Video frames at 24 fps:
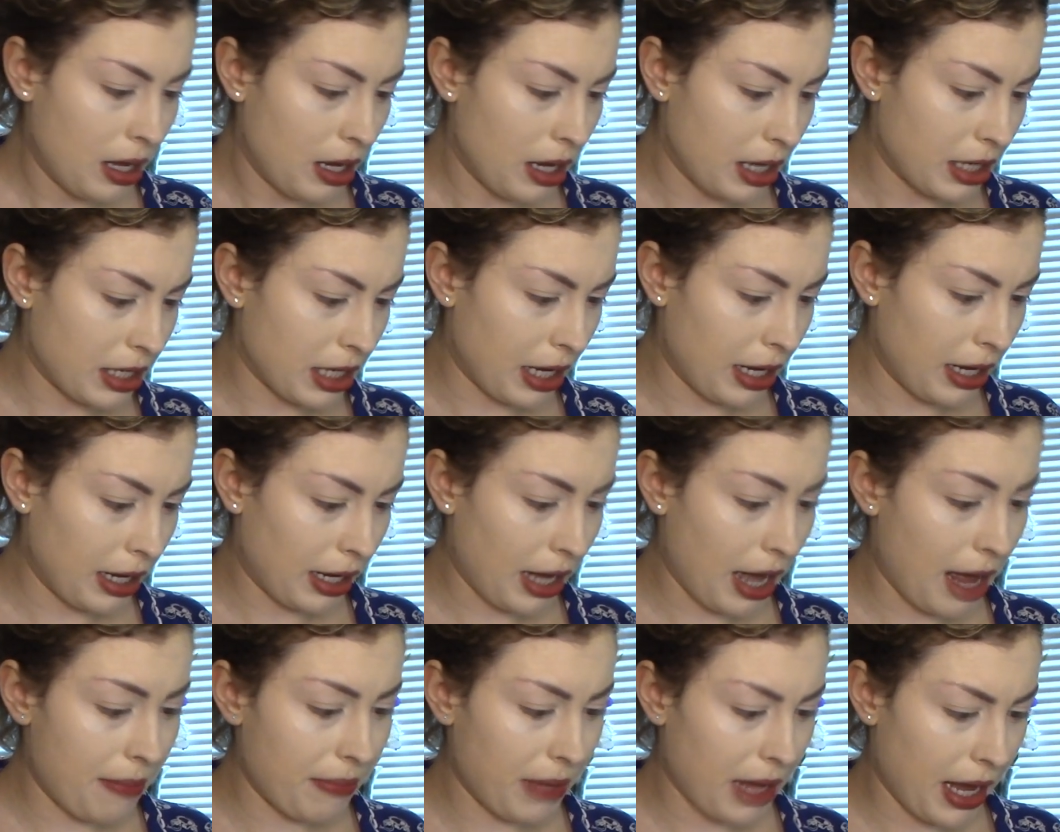I say, I
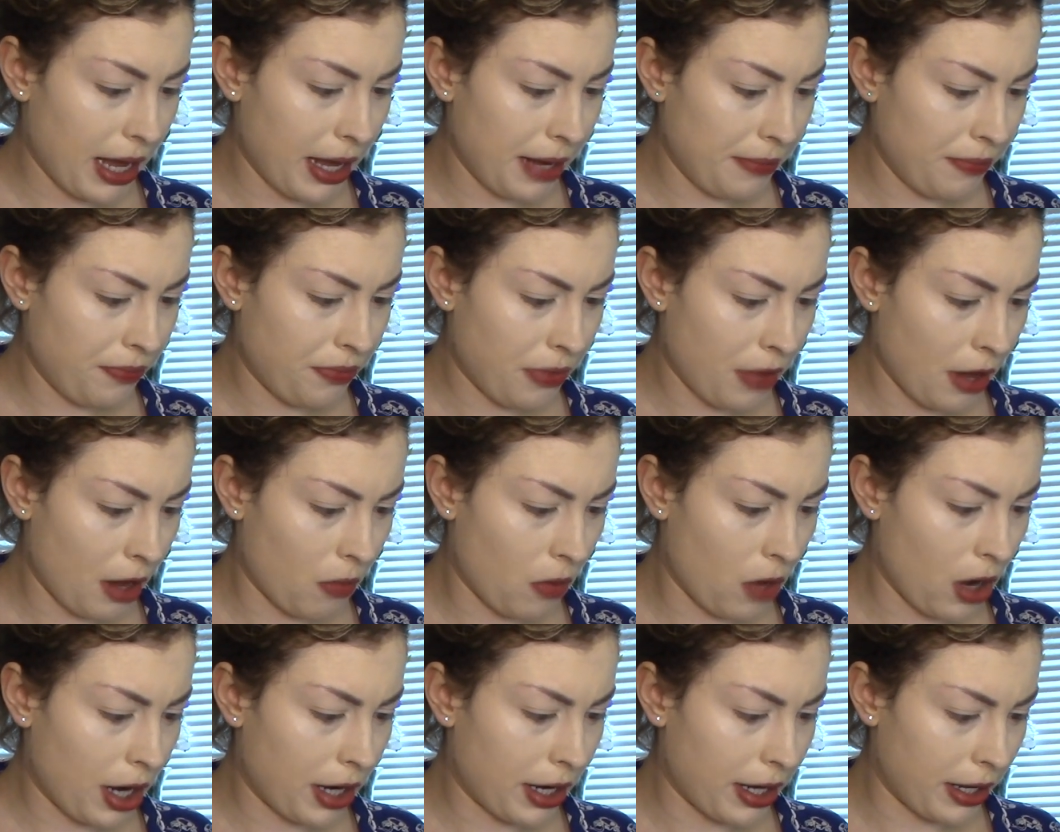can't be in, I'm
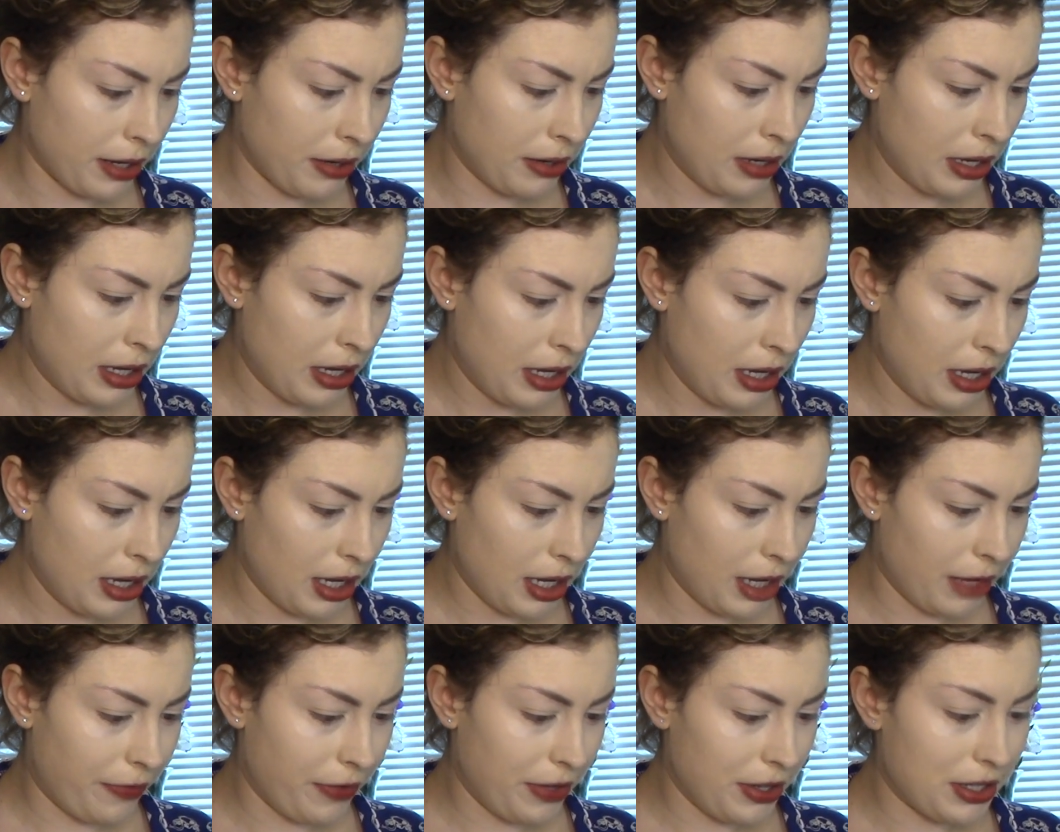working.
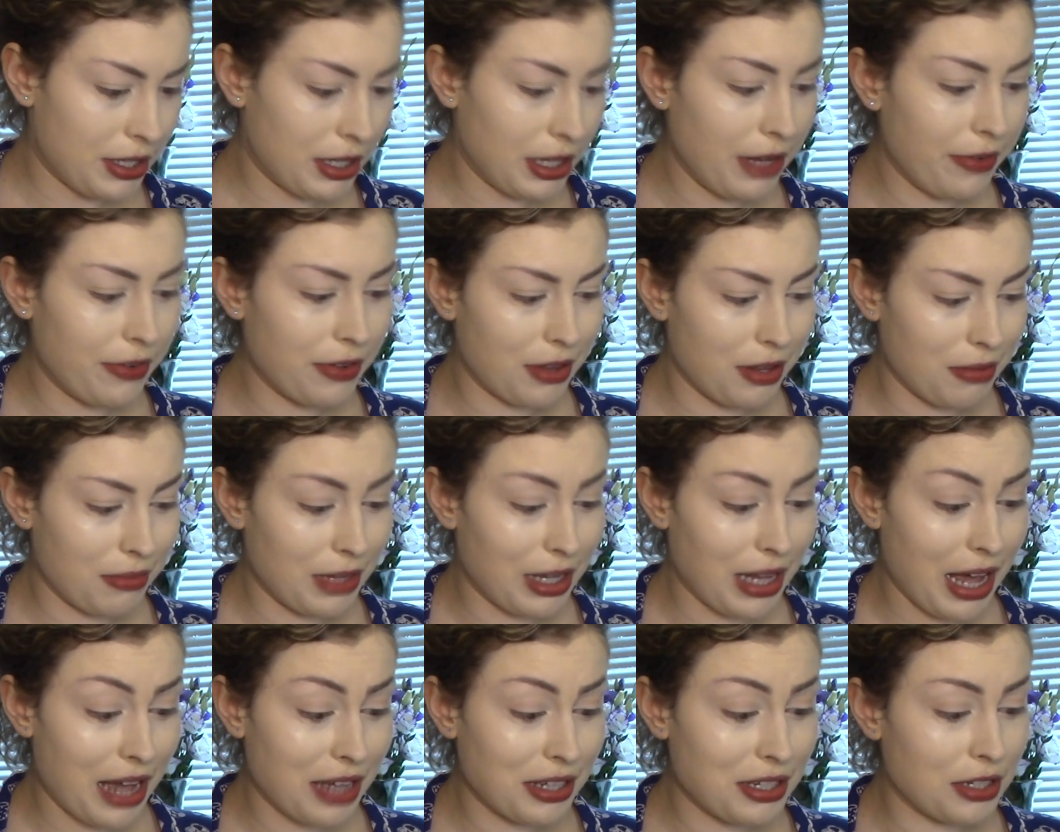If you delivered them the
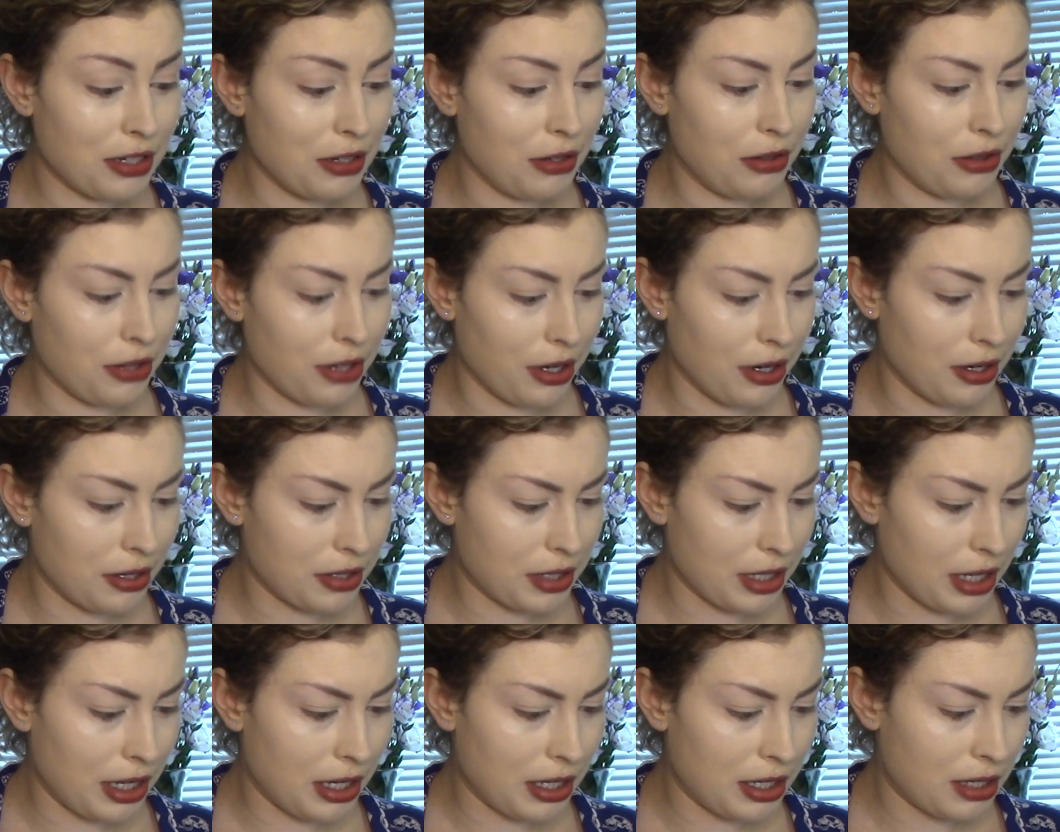last 2
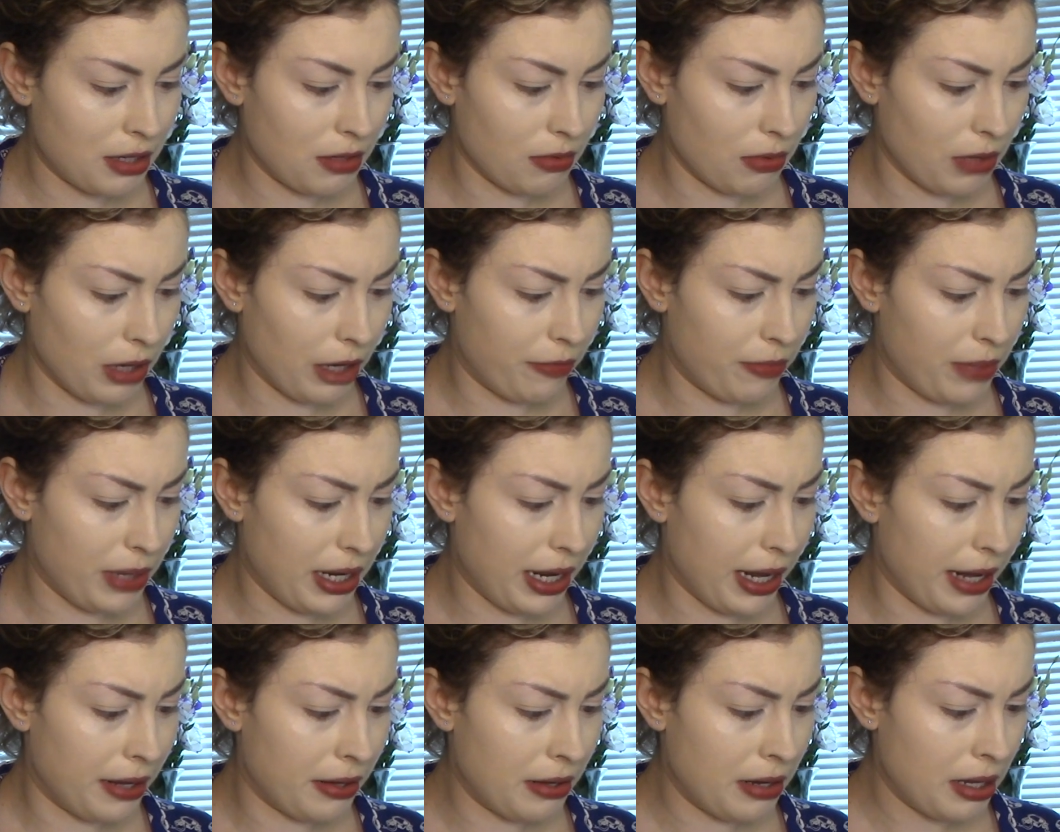Thursdays when I've been
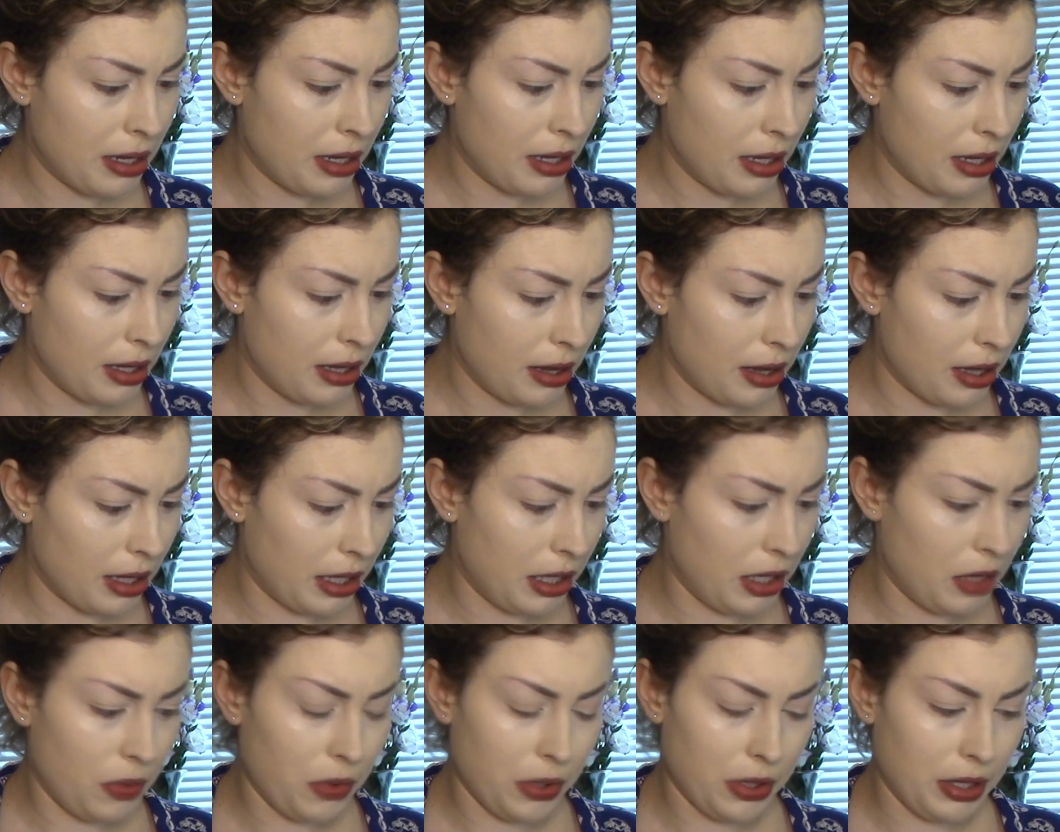in,
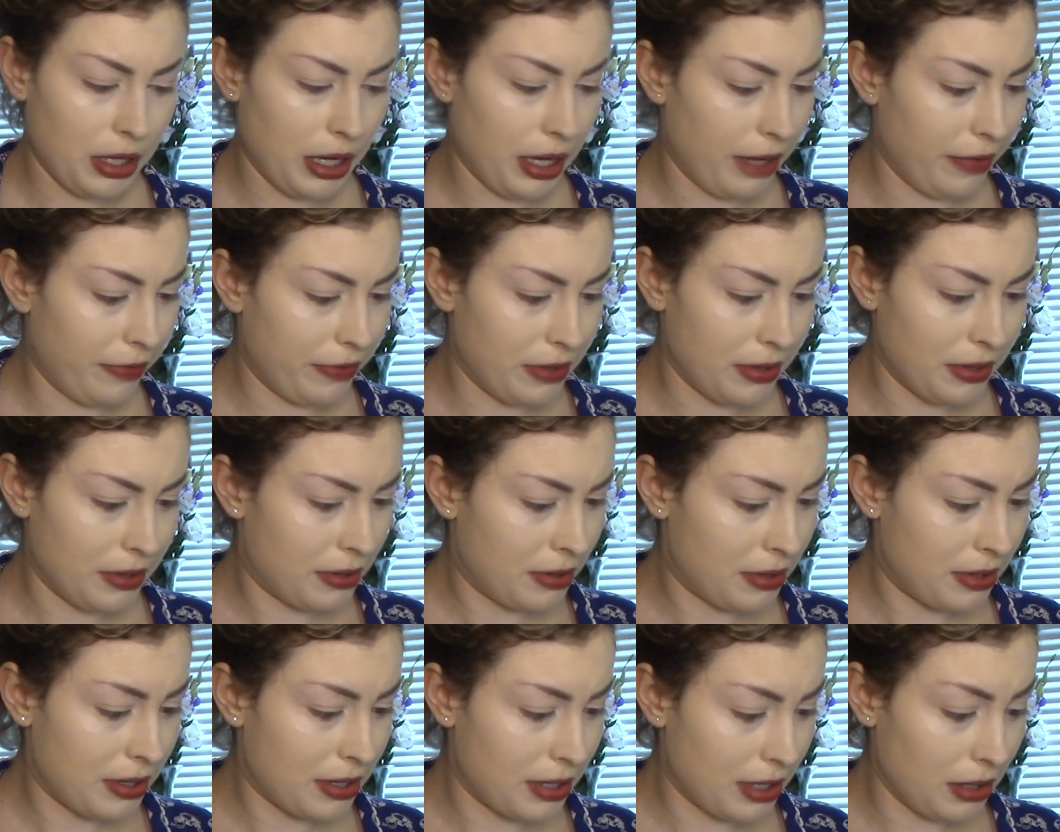then you wouldn't have to
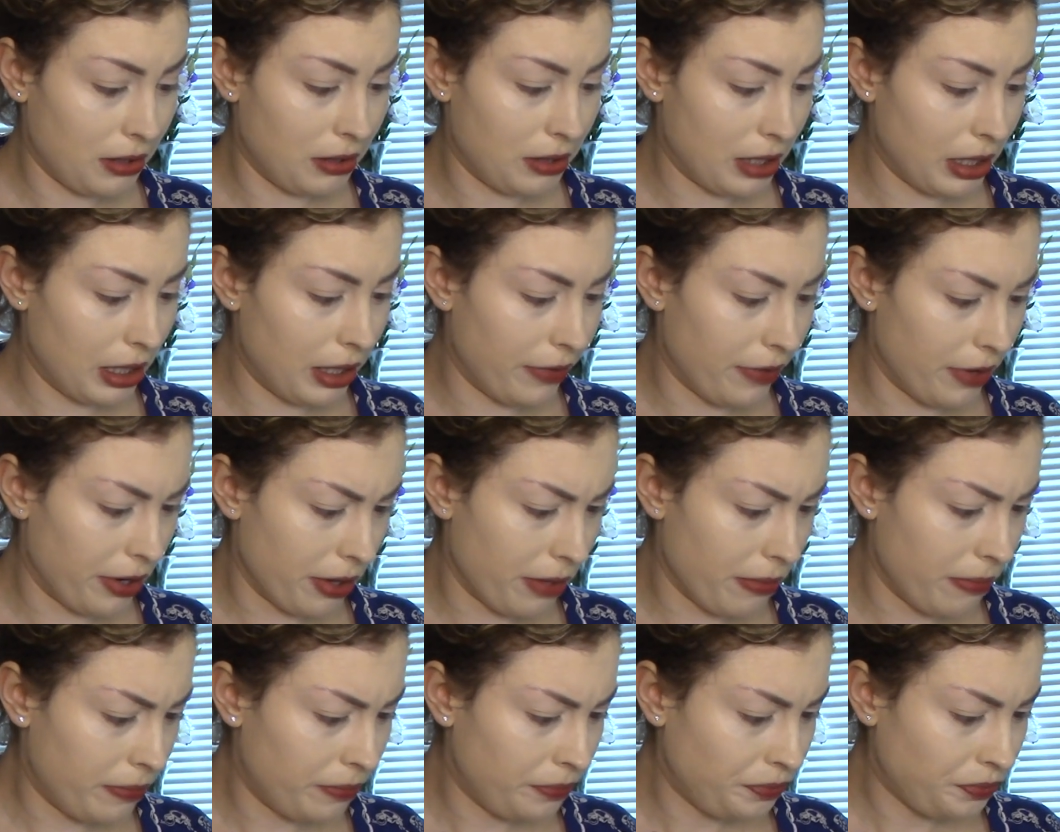still deliver them.